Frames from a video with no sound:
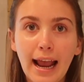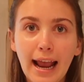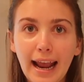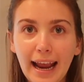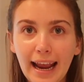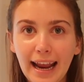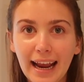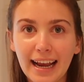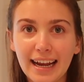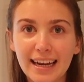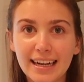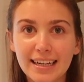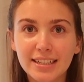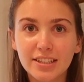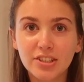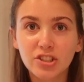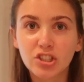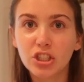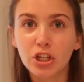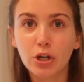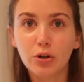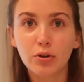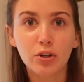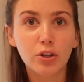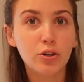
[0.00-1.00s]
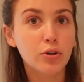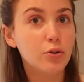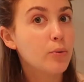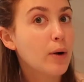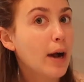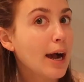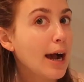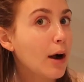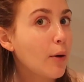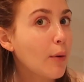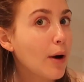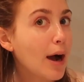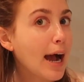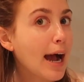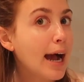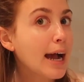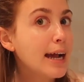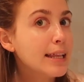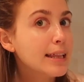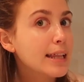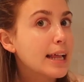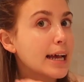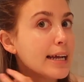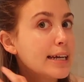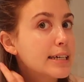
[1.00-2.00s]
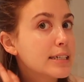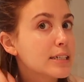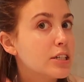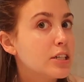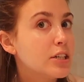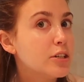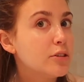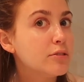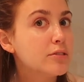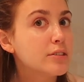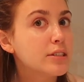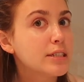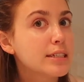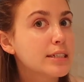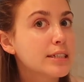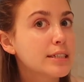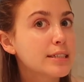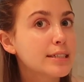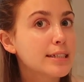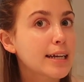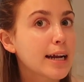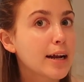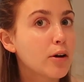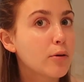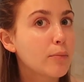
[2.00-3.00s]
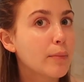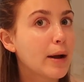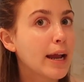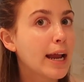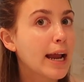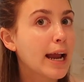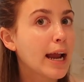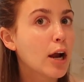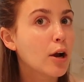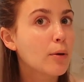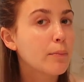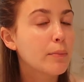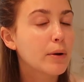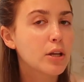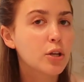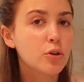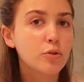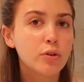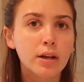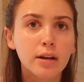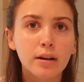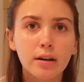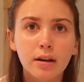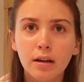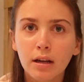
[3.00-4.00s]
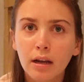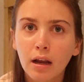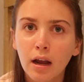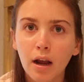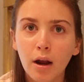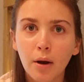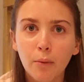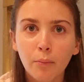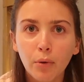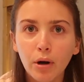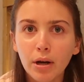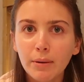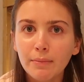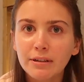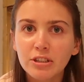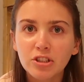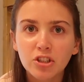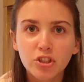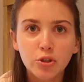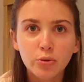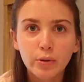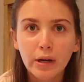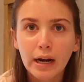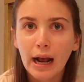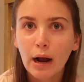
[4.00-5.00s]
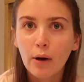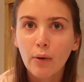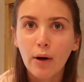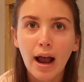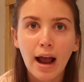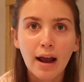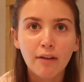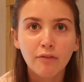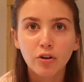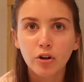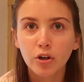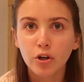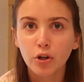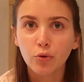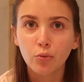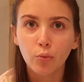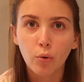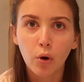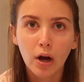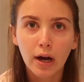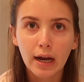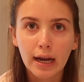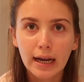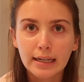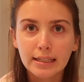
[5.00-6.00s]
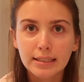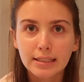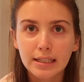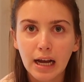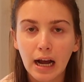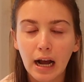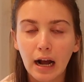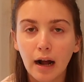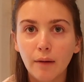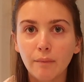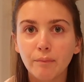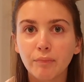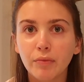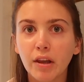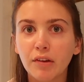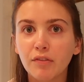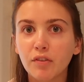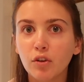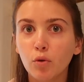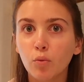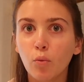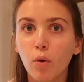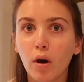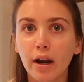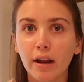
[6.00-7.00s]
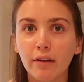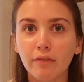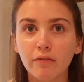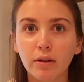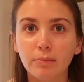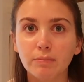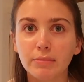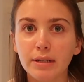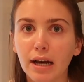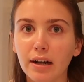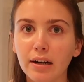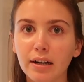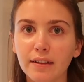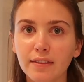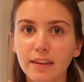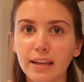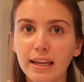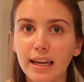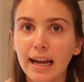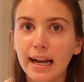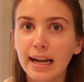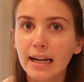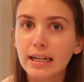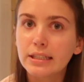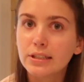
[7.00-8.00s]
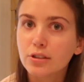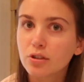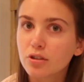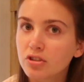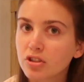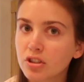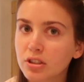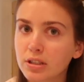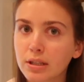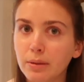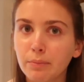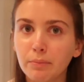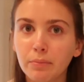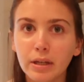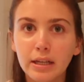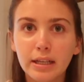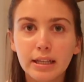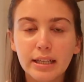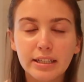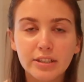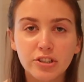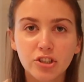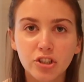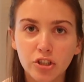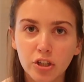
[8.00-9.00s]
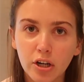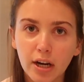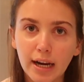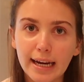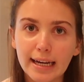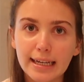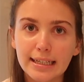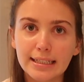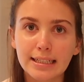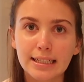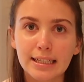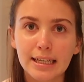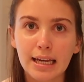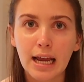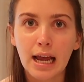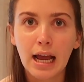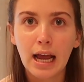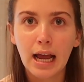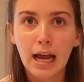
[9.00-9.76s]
and show you how I like to use it to style my hair, but you can pretty much do it however you want. If you want it flipped out at the ends or just completely straight,